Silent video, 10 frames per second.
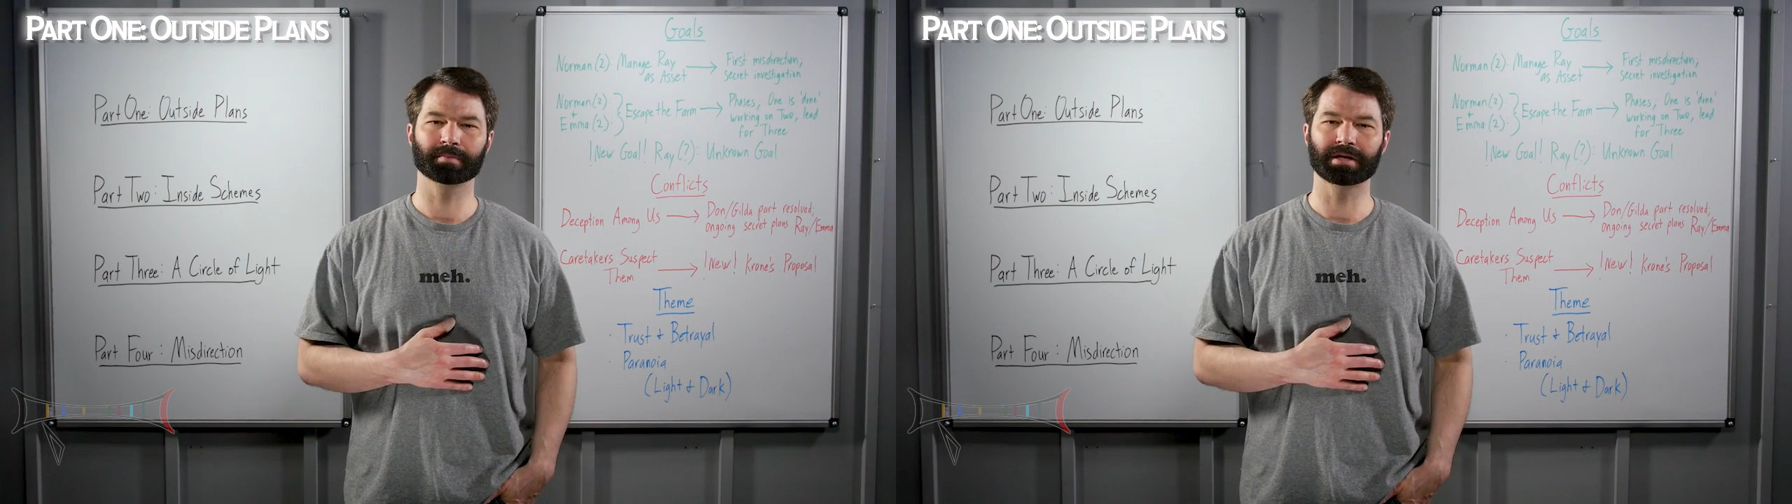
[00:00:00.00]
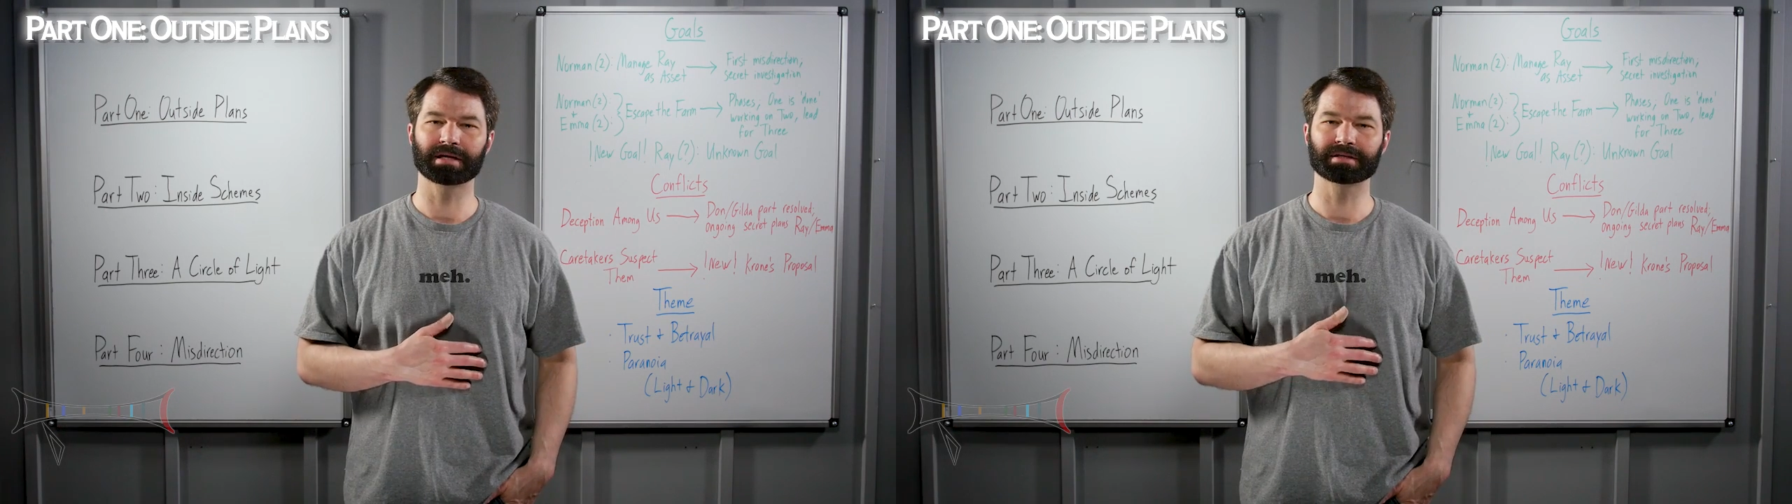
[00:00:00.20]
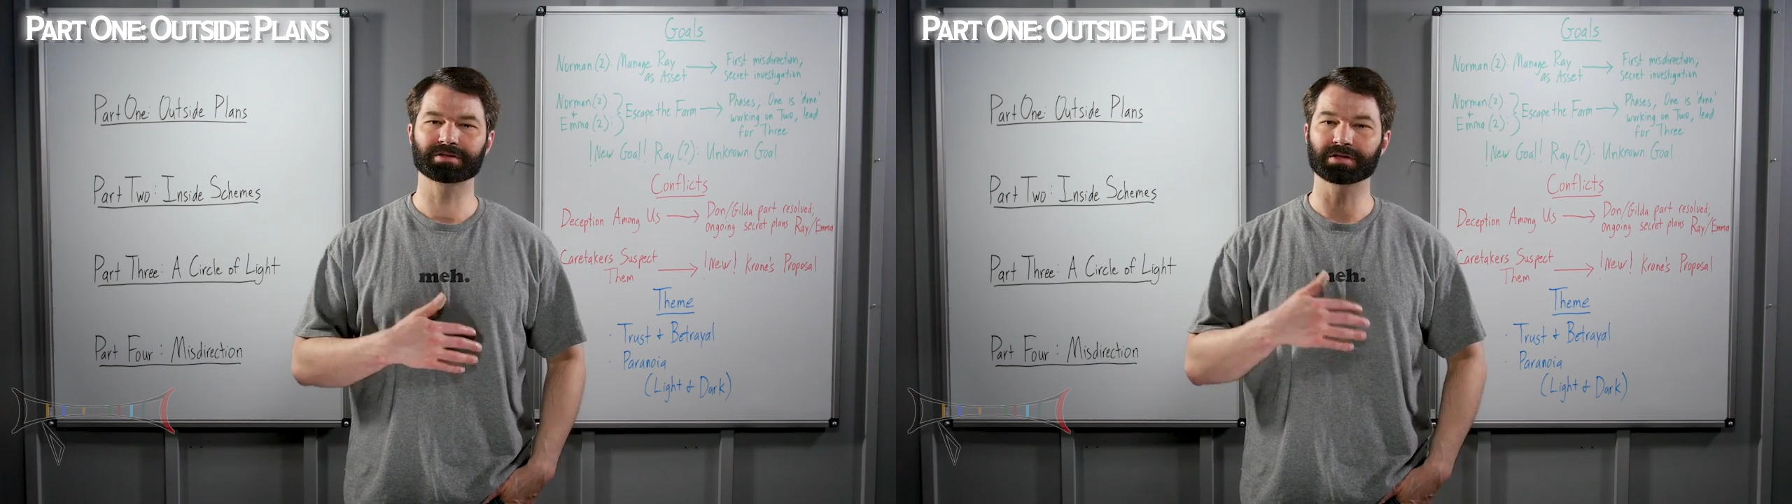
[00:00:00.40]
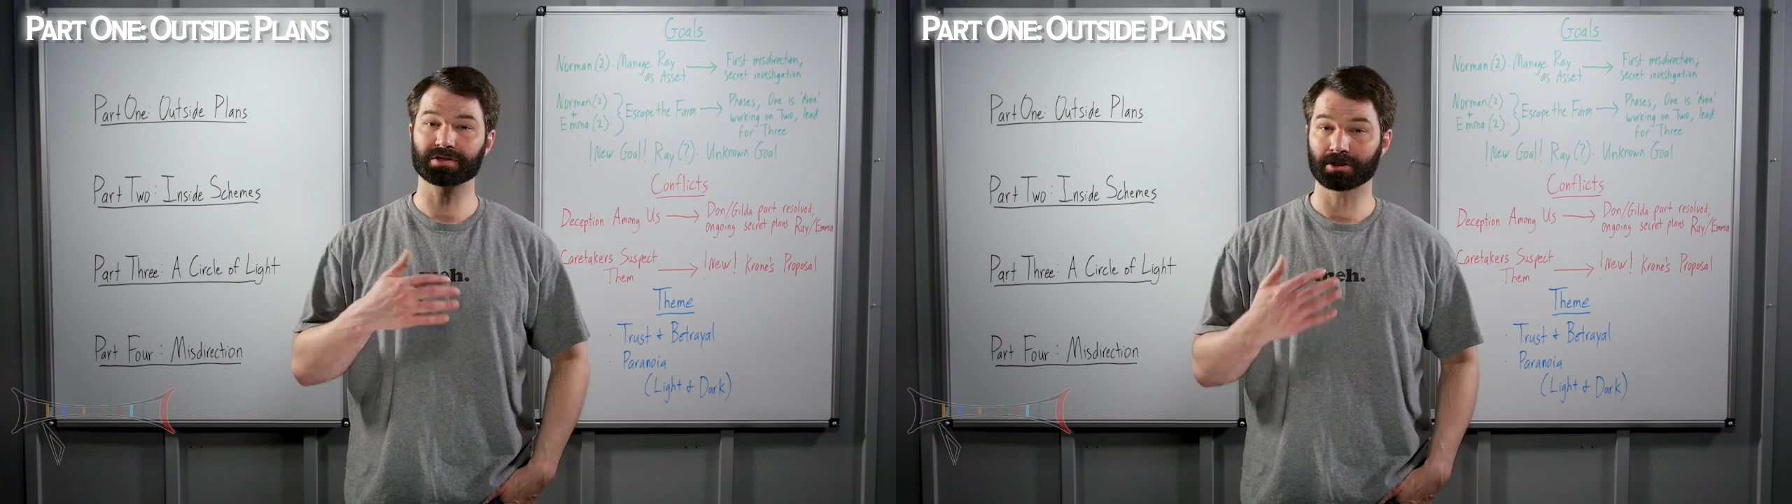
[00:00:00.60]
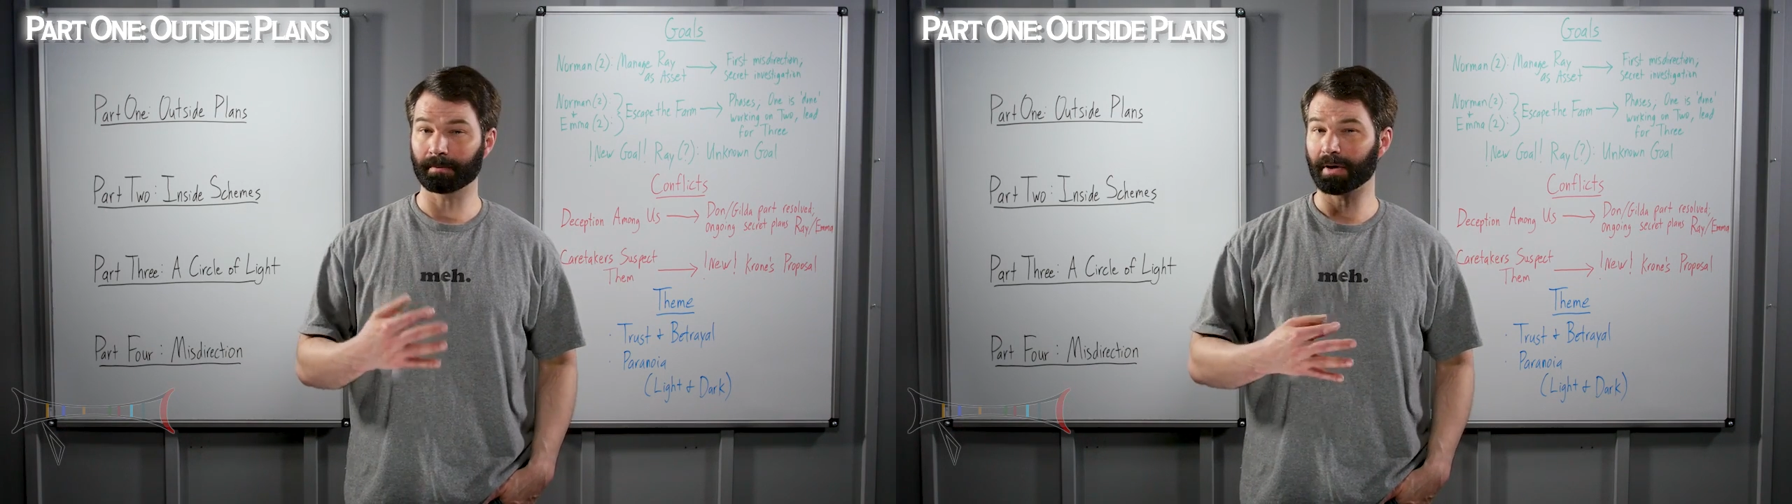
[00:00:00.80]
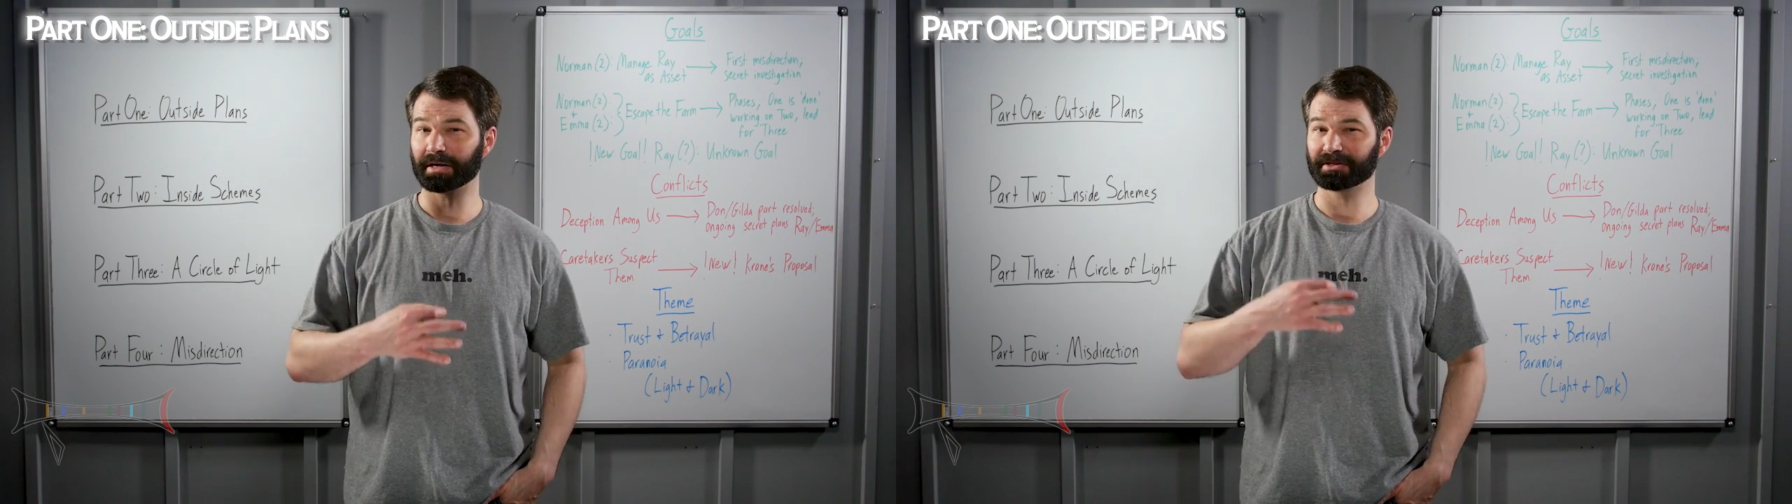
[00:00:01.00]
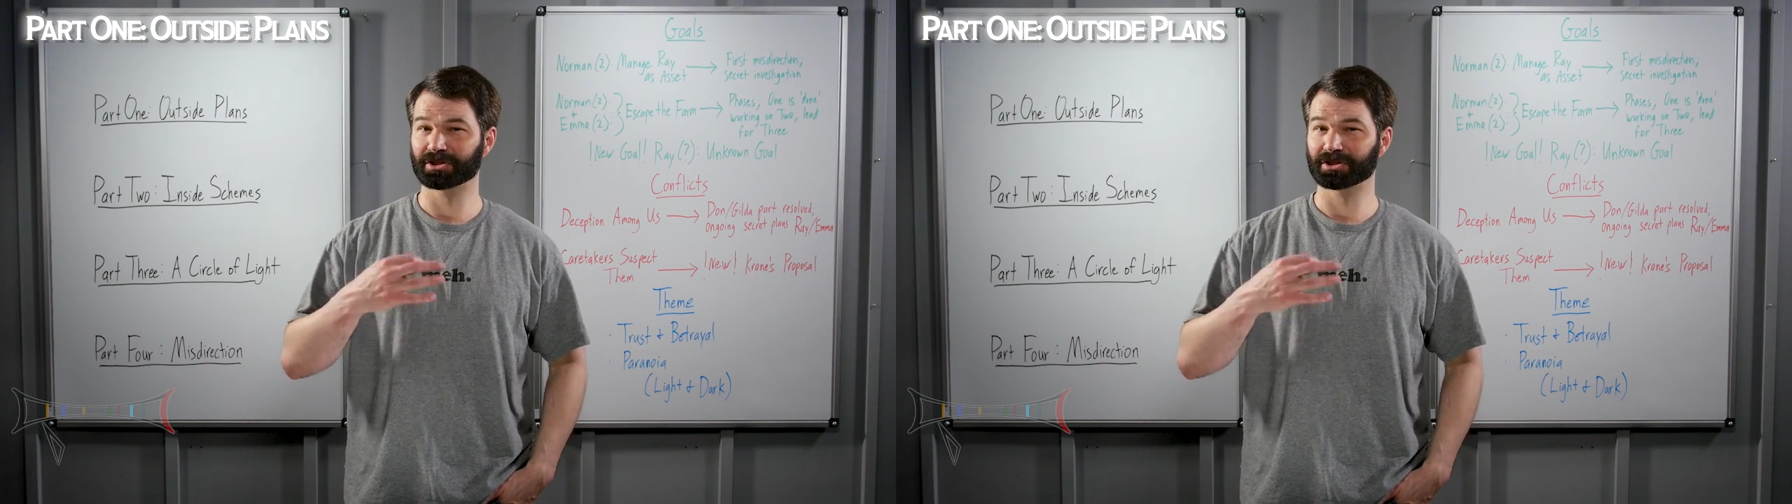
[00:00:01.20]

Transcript: means somebody